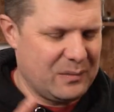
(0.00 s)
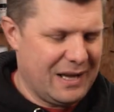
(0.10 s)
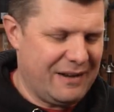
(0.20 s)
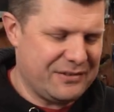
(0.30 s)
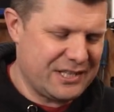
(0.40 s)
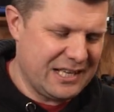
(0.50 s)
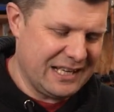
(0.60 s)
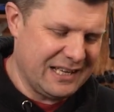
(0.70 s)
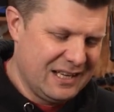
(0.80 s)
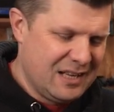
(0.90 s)
And we have seen
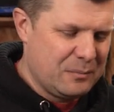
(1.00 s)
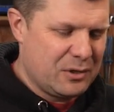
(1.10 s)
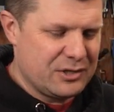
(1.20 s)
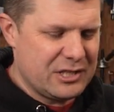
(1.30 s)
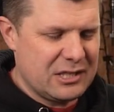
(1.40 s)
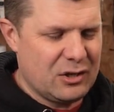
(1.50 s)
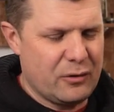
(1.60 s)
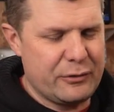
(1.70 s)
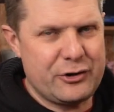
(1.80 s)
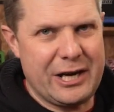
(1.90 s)
it, because this
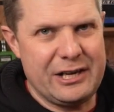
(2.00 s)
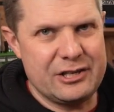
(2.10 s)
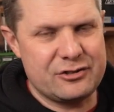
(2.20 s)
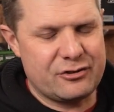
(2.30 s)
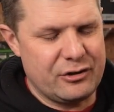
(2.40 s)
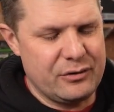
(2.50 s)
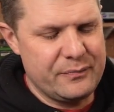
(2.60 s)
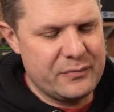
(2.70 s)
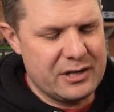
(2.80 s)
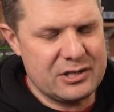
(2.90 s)
little retraining
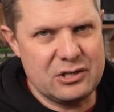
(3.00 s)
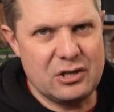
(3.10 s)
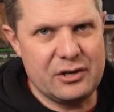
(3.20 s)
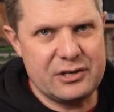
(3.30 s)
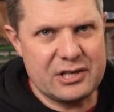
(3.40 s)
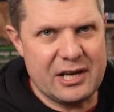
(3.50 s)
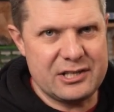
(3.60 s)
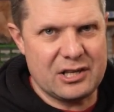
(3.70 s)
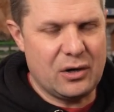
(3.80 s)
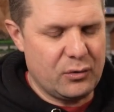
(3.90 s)
screw is not
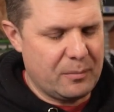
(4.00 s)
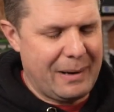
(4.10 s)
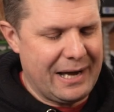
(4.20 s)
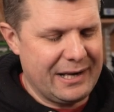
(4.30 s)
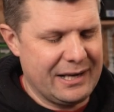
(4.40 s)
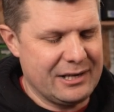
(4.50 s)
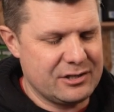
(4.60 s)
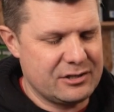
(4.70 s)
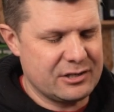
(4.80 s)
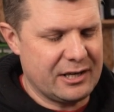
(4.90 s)
designed to hold the pad in,
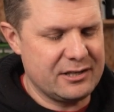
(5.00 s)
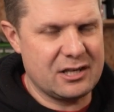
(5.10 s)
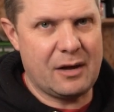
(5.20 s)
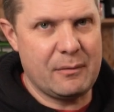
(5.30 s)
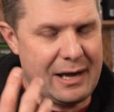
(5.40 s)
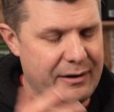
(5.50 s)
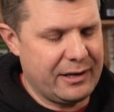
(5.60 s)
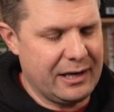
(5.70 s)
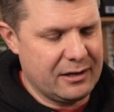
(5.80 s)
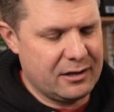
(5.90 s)
it's just designed to come in out
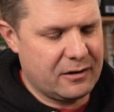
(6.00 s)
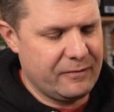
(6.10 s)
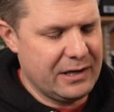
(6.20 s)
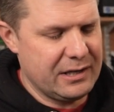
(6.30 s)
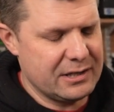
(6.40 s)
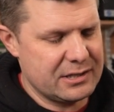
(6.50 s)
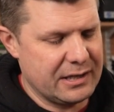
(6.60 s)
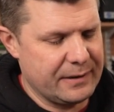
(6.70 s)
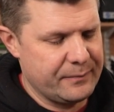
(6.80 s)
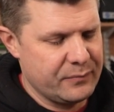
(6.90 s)
again, a convenience
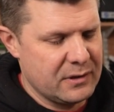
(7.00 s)
thing.